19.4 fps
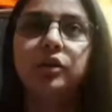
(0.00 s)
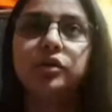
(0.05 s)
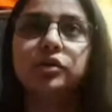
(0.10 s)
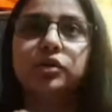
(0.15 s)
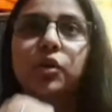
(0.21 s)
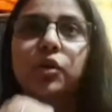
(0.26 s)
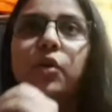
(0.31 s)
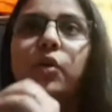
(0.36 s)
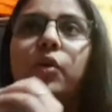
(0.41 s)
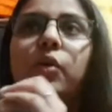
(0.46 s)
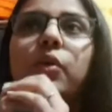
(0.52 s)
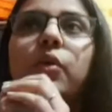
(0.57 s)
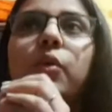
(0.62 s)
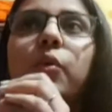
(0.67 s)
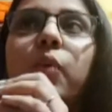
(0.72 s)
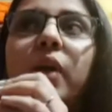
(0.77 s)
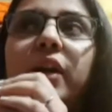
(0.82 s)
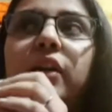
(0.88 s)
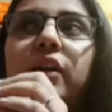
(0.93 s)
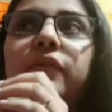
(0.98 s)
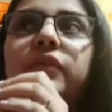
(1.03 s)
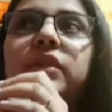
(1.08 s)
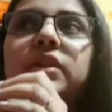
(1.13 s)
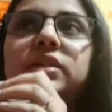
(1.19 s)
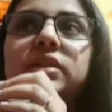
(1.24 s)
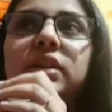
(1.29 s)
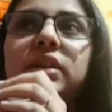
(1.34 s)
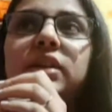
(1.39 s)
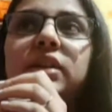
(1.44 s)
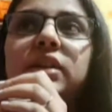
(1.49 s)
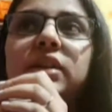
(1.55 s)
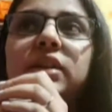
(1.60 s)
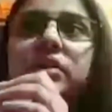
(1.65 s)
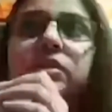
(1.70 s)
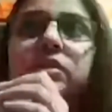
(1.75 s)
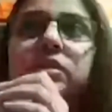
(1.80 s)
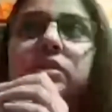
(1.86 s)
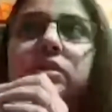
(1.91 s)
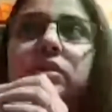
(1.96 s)
So one of the study
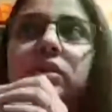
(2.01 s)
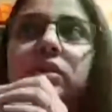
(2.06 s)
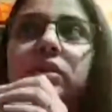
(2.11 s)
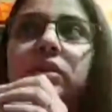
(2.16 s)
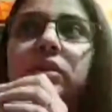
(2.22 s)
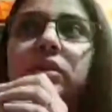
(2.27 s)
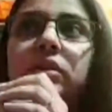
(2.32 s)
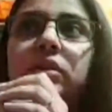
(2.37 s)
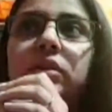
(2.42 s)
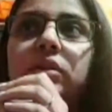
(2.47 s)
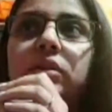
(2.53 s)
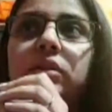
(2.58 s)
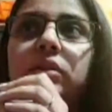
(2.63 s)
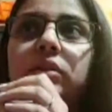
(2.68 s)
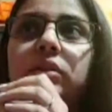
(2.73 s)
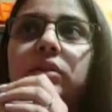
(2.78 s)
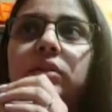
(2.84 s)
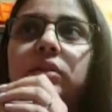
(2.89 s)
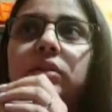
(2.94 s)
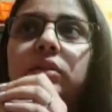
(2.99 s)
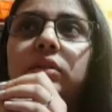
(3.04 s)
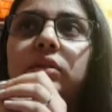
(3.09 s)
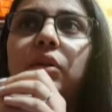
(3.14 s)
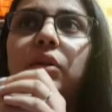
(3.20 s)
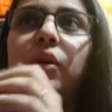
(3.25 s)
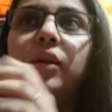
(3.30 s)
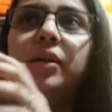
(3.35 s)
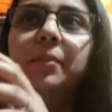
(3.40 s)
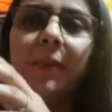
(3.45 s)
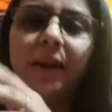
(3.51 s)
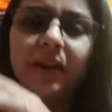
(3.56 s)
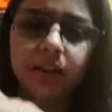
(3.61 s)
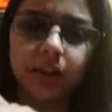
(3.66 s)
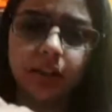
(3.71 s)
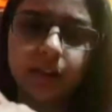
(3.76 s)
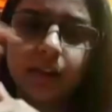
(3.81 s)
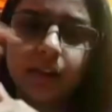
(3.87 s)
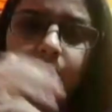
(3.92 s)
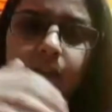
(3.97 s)
was on
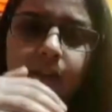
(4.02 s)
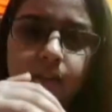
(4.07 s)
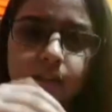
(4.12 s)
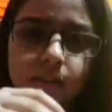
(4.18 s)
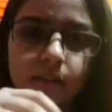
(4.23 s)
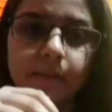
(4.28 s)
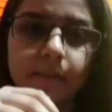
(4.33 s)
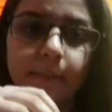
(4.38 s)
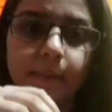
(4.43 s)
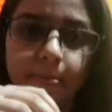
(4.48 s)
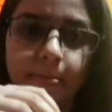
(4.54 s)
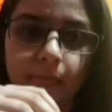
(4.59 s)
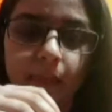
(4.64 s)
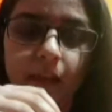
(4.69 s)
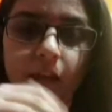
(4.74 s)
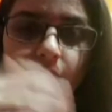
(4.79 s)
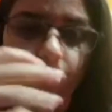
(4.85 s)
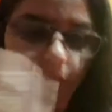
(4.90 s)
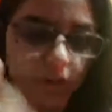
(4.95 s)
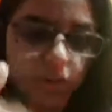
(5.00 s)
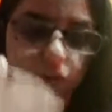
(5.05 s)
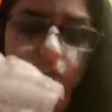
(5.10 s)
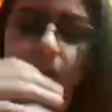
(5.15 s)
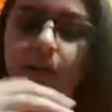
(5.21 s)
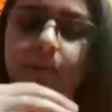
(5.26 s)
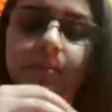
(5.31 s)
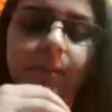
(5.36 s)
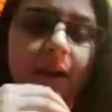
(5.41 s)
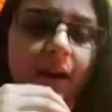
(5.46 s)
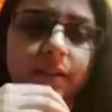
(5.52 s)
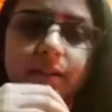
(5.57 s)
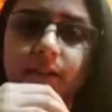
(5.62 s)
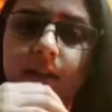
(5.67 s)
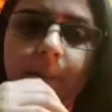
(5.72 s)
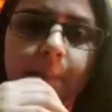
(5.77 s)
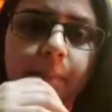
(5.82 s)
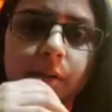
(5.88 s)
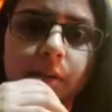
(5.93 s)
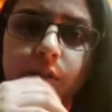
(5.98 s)
mental illness, in which their blood
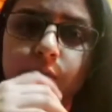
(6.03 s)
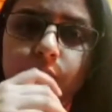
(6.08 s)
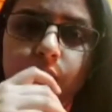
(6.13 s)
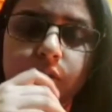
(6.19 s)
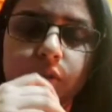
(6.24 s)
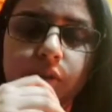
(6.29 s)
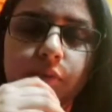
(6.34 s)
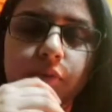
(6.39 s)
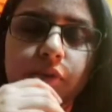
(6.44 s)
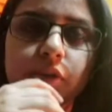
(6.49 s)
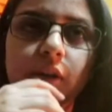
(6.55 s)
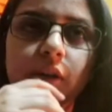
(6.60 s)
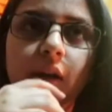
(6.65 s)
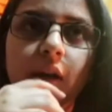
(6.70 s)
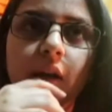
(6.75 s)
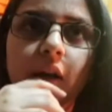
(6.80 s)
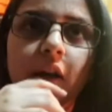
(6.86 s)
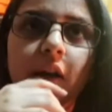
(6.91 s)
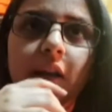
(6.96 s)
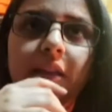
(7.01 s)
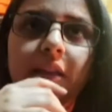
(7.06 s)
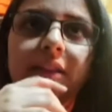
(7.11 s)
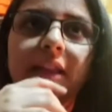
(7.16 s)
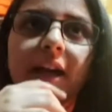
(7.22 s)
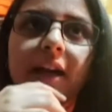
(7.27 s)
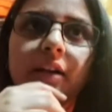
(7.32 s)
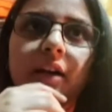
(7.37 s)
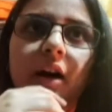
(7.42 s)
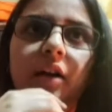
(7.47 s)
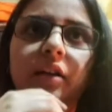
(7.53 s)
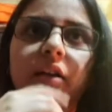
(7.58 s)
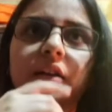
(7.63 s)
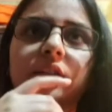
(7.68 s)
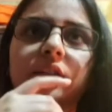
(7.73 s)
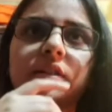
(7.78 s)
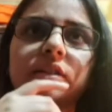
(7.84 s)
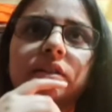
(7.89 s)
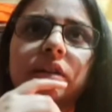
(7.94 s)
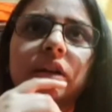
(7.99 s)
samples was used. Then
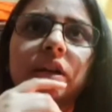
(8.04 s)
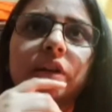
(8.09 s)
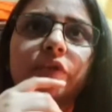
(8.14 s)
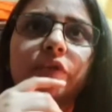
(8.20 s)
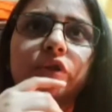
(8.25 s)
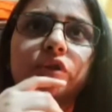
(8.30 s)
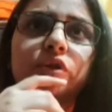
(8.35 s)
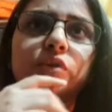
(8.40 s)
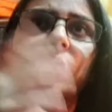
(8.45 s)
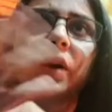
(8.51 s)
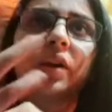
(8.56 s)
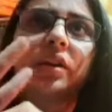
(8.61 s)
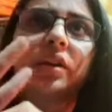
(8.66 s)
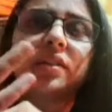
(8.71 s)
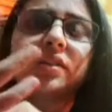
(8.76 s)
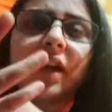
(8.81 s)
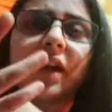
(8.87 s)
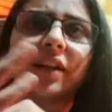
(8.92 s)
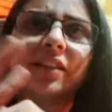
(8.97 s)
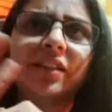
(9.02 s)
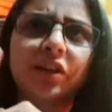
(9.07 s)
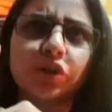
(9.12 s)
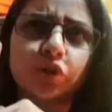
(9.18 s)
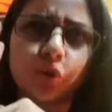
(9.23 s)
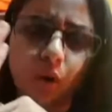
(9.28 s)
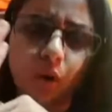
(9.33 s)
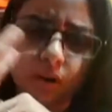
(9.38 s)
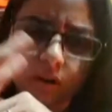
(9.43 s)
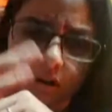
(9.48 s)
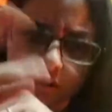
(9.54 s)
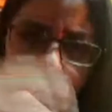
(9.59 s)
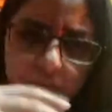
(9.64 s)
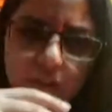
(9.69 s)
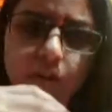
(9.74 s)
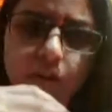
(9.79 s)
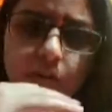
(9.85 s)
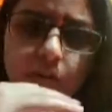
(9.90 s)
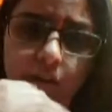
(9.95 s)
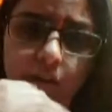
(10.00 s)
another study was to understand their
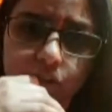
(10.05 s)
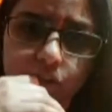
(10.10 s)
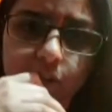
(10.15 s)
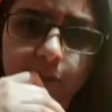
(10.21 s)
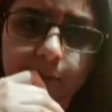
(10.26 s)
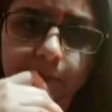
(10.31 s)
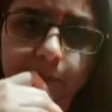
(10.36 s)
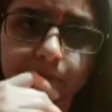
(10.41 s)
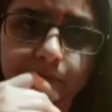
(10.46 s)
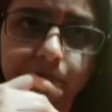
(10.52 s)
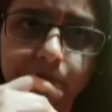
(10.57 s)
geographical origin.